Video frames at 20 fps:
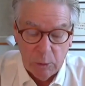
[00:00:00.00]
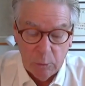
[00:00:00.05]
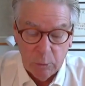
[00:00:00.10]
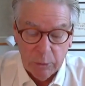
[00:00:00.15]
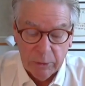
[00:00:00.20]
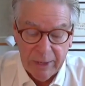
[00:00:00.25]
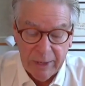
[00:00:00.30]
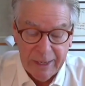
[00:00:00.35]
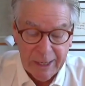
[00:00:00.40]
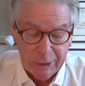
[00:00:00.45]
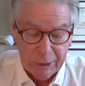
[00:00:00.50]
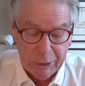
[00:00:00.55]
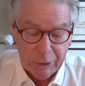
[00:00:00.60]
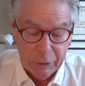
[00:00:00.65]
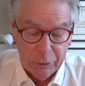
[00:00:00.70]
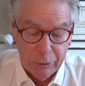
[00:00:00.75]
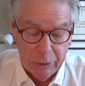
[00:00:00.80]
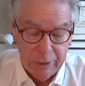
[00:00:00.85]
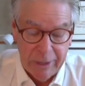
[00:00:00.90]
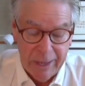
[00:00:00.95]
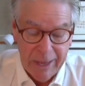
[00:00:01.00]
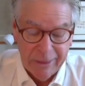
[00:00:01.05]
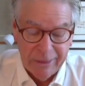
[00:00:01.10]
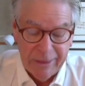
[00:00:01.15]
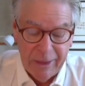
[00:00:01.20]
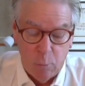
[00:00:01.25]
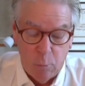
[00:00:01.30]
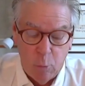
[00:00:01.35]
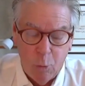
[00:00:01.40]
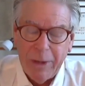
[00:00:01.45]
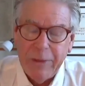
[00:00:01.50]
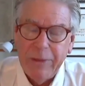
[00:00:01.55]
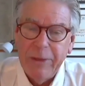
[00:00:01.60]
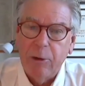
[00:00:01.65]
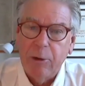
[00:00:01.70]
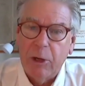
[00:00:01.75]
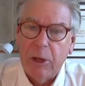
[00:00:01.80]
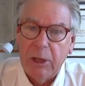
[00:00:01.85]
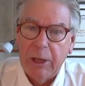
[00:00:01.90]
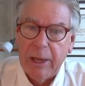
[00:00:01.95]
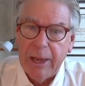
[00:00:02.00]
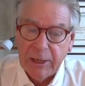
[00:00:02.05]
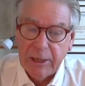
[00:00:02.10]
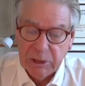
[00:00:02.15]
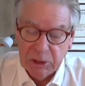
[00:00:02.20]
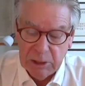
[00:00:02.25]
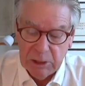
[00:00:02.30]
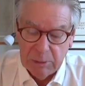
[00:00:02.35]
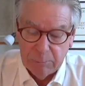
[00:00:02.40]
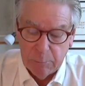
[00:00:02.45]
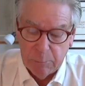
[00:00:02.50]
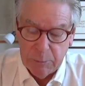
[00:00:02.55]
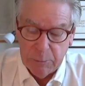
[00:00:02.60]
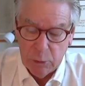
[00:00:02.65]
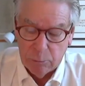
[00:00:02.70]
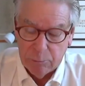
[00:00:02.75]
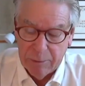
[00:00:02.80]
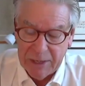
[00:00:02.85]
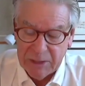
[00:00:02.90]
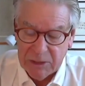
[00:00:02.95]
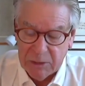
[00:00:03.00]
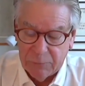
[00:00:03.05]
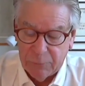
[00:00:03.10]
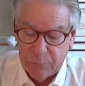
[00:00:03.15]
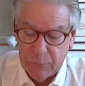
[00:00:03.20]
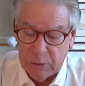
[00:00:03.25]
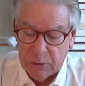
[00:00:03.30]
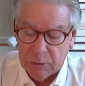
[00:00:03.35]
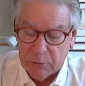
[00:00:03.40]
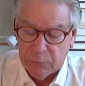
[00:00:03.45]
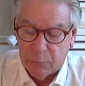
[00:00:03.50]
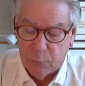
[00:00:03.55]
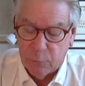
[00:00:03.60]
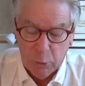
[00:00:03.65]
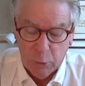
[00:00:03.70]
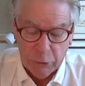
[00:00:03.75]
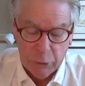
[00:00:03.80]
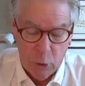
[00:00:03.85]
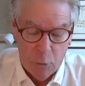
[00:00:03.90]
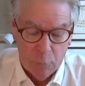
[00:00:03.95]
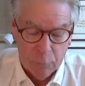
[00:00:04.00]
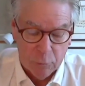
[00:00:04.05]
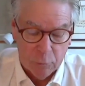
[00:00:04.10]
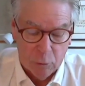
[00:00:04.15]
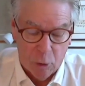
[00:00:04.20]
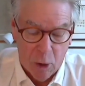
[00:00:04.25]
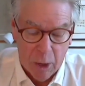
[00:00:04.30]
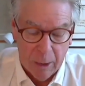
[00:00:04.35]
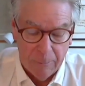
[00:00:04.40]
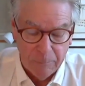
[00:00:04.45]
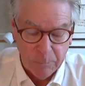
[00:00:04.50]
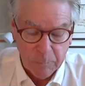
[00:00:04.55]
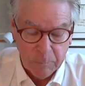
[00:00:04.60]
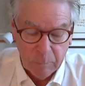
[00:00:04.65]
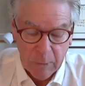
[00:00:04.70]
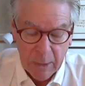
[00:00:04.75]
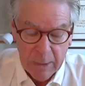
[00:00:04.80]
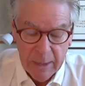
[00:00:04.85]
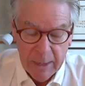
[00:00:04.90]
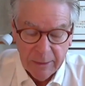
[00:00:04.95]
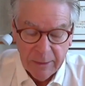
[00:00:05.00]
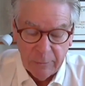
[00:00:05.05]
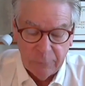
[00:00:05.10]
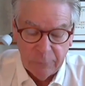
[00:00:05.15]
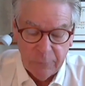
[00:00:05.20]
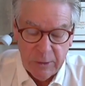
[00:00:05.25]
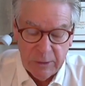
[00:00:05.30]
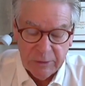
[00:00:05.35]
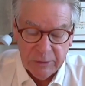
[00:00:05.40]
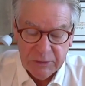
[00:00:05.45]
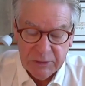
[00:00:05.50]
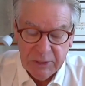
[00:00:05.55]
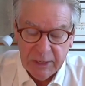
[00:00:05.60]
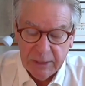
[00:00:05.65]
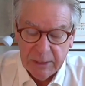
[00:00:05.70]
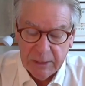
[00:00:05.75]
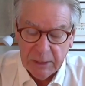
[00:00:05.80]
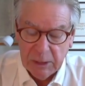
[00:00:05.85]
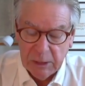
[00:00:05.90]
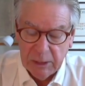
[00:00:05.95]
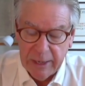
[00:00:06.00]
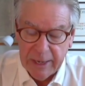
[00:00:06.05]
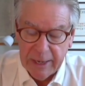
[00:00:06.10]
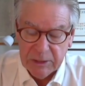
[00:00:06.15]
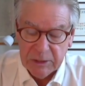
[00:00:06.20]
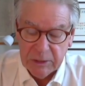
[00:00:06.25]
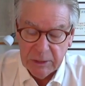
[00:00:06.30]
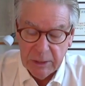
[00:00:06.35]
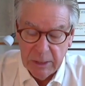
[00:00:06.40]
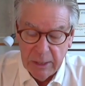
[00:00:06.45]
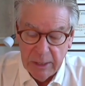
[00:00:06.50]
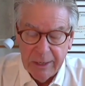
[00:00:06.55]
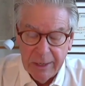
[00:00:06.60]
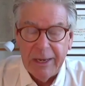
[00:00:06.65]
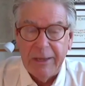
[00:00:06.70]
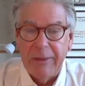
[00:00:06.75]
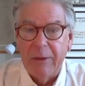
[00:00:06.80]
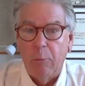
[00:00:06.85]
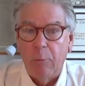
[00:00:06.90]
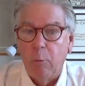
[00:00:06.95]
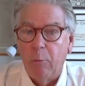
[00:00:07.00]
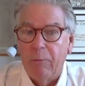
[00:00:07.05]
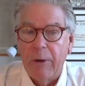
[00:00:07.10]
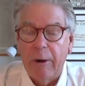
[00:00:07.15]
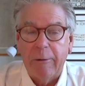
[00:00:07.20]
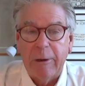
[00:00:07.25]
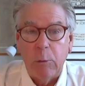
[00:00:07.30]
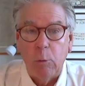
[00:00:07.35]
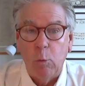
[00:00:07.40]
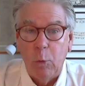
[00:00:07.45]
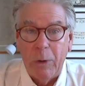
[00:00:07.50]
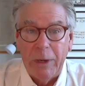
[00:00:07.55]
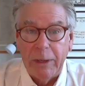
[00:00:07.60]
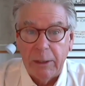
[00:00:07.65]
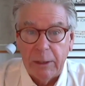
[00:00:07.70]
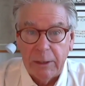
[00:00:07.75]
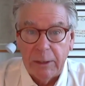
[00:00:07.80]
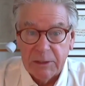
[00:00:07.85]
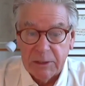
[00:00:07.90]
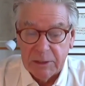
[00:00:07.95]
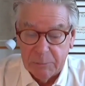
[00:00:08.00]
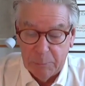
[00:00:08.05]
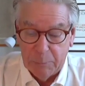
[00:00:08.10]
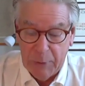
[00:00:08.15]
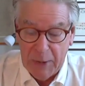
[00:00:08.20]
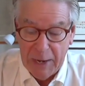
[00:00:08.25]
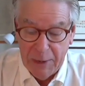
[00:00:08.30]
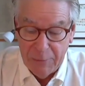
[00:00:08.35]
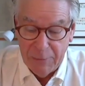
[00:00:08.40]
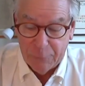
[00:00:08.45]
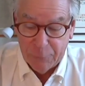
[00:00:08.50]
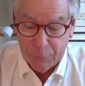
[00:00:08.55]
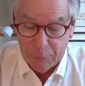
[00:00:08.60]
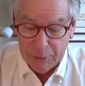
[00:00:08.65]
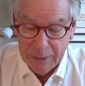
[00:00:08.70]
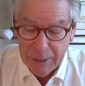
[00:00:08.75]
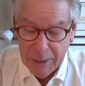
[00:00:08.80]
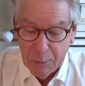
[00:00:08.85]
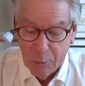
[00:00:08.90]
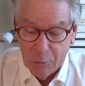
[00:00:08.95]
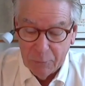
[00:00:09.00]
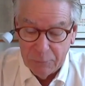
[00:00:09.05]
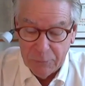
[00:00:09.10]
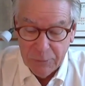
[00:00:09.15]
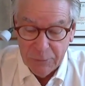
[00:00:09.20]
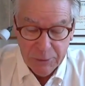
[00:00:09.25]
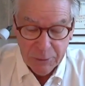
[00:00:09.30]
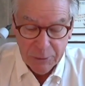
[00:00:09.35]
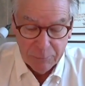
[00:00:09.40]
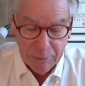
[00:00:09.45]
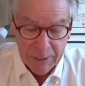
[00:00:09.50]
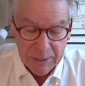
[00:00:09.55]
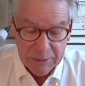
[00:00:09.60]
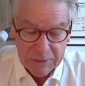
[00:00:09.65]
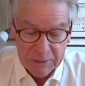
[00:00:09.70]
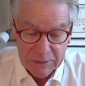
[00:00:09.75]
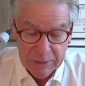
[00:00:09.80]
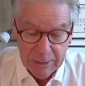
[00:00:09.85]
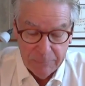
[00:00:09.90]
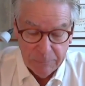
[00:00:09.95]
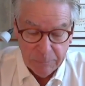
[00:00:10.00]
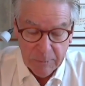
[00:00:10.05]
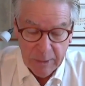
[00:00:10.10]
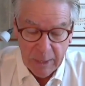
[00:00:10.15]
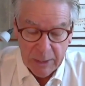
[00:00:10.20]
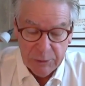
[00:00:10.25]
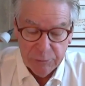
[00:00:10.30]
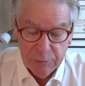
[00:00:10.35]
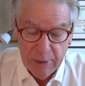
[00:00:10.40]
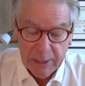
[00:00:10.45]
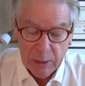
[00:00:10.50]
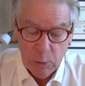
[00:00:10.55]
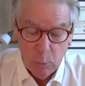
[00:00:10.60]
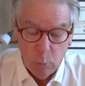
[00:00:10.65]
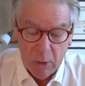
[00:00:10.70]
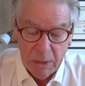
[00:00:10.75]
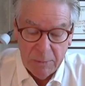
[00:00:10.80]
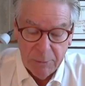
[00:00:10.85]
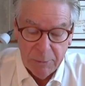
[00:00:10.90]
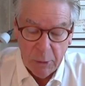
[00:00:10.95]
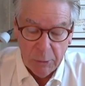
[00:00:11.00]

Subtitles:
where they got third. They won their class in the Bermuda Race and finished 4th overall. They finished 2nd class in the very windless and painful Vineyard Race. And Dragon won